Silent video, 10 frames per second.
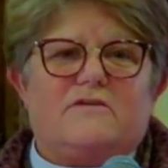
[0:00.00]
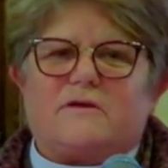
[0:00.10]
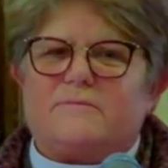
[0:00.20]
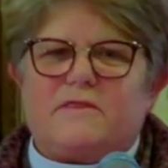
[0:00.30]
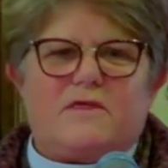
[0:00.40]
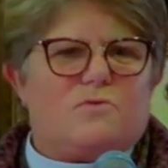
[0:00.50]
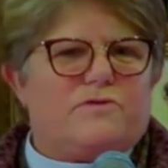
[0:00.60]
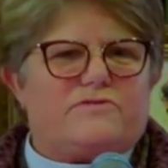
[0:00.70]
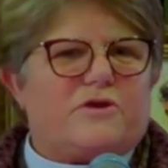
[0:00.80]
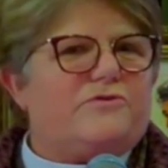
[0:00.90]
something that
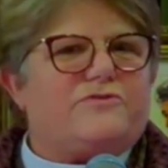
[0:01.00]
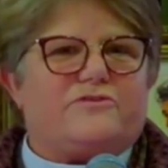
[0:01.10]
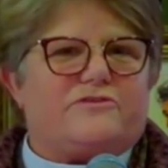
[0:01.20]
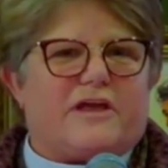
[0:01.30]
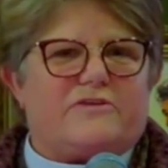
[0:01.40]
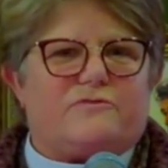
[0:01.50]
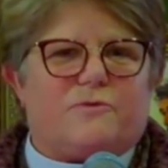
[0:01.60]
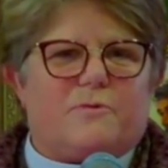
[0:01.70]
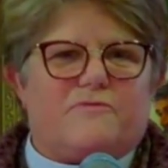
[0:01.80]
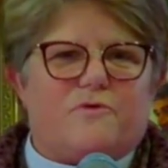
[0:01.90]
was so
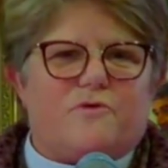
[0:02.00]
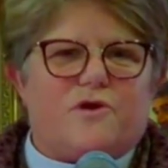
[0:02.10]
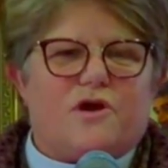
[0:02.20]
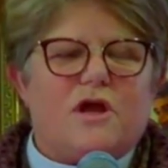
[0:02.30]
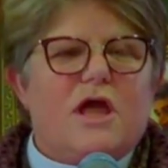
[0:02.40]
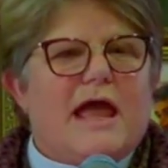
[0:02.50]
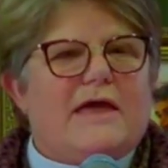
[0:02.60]
successful before,